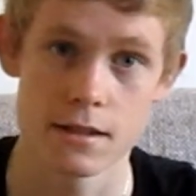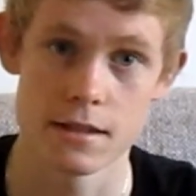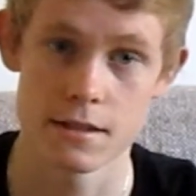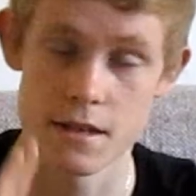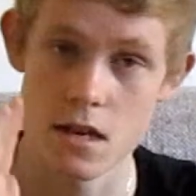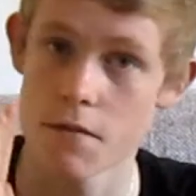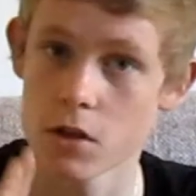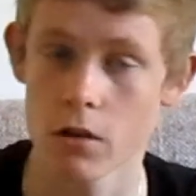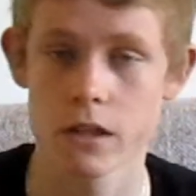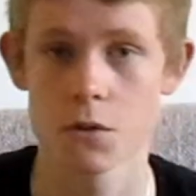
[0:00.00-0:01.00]
is
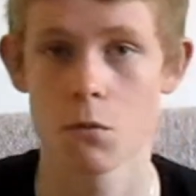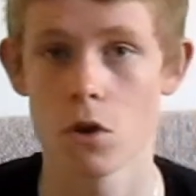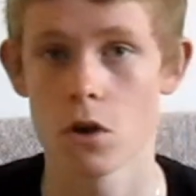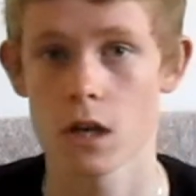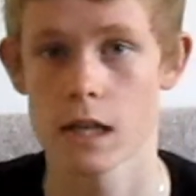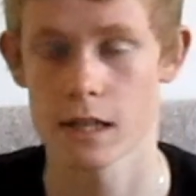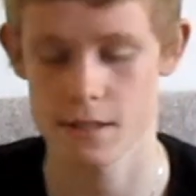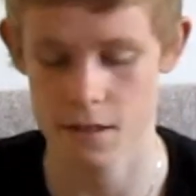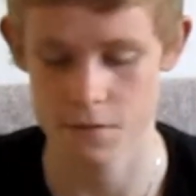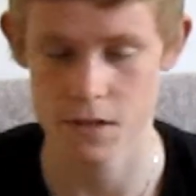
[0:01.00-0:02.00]
never going to work
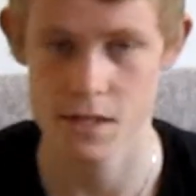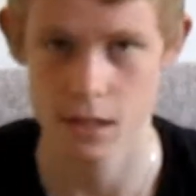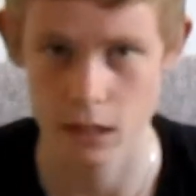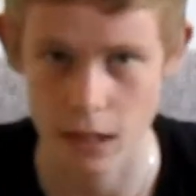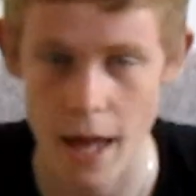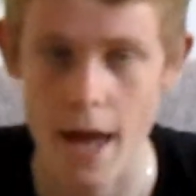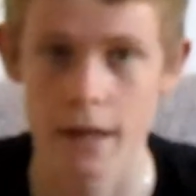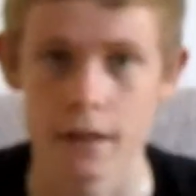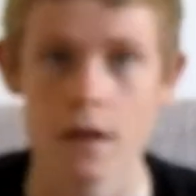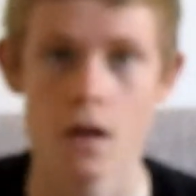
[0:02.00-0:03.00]
unless they fix the lag,